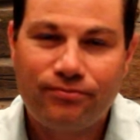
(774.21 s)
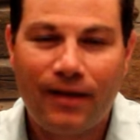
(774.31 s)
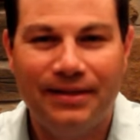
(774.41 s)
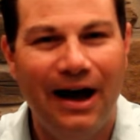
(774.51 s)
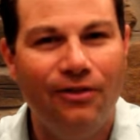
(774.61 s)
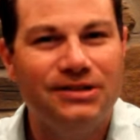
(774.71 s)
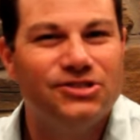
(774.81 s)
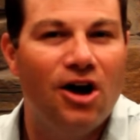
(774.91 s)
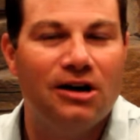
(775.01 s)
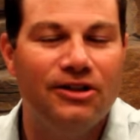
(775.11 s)
Now let's
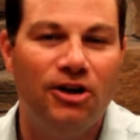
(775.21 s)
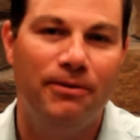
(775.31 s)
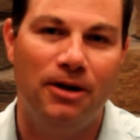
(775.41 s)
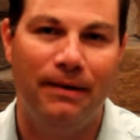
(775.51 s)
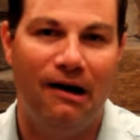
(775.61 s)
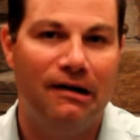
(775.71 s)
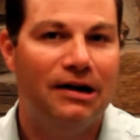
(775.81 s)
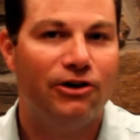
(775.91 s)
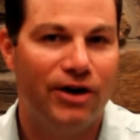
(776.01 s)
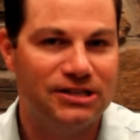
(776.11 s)
talk a little bit
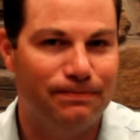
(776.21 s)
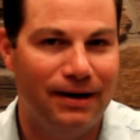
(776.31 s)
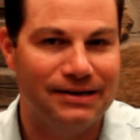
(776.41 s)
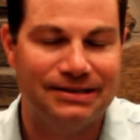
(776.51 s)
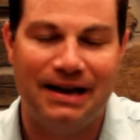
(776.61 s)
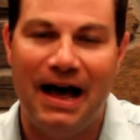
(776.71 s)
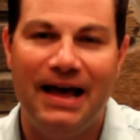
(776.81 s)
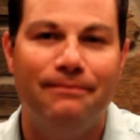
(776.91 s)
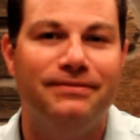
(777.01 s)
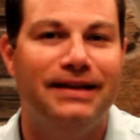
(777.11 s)
about Cress Bugs, and I
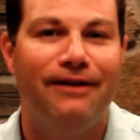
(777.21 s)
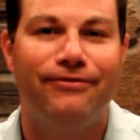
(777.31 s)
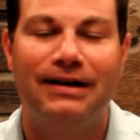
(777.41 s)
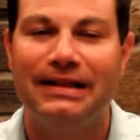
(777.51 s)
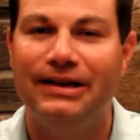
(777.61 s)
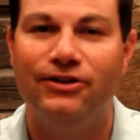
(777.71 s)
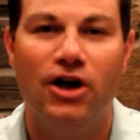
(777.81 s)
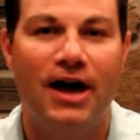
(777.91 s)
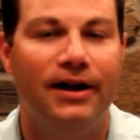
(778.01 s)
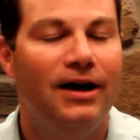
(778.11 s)
am definitely
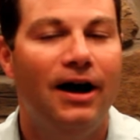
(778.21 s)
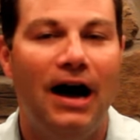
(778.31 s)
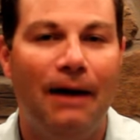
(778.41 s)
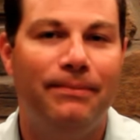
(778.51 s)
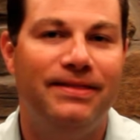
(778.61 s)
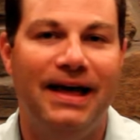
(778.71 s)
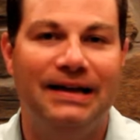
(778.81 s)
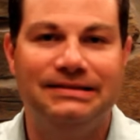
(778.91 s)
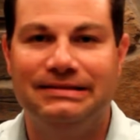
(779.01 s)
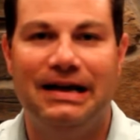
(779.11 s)
not up in
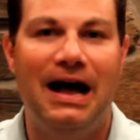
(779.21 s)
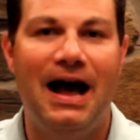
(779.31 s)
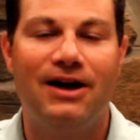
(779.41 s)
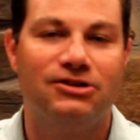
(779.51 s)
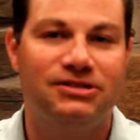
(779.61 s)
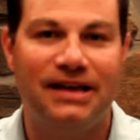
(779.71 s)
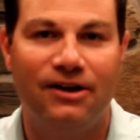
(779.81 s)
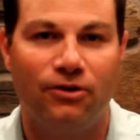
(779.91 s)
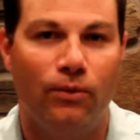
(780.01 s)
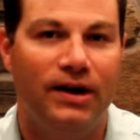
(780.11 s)
that higher
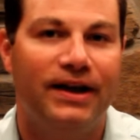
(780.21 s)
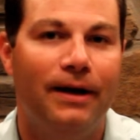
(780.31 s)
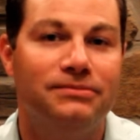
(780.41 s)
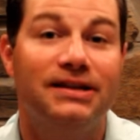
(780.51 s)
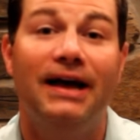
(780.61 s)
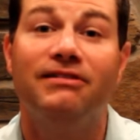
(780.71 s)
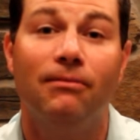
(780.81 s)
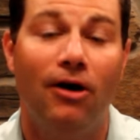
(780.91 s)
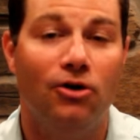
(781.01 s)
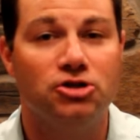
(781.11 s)
standard when it comes to
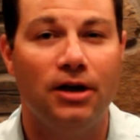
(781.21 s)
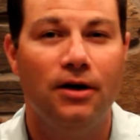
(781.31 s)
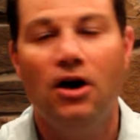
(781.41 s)
entomology.